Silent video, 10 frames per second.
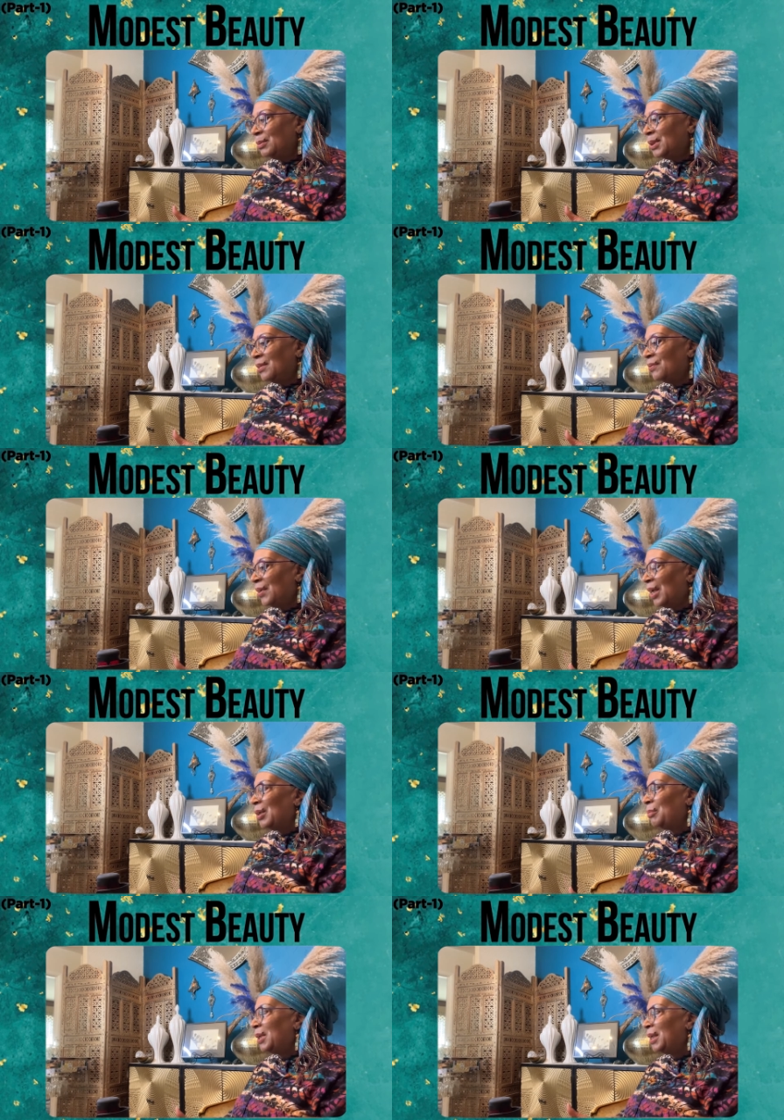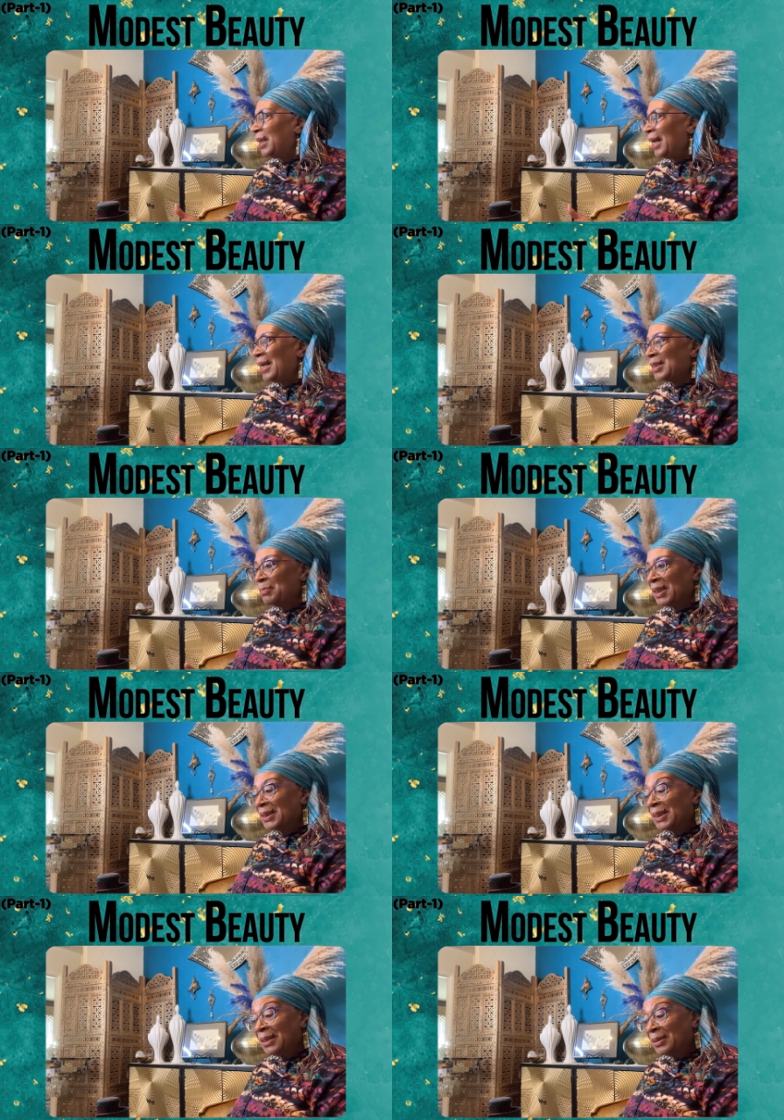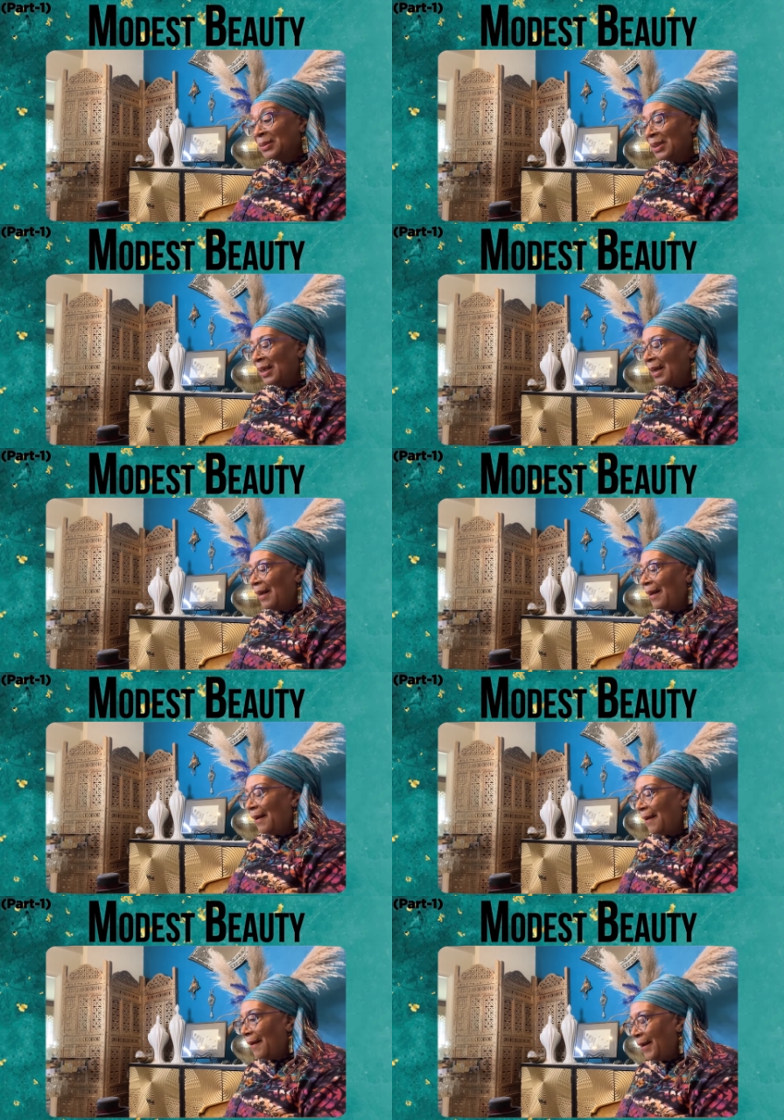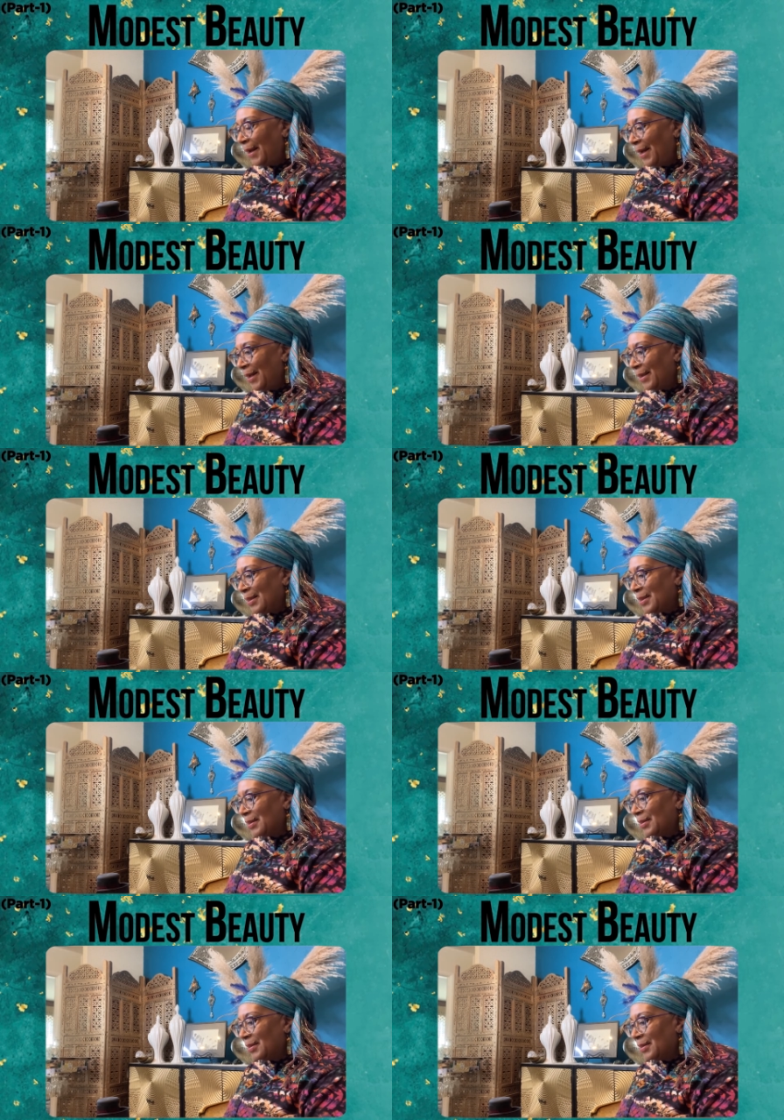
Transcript: develop and enhance my skill and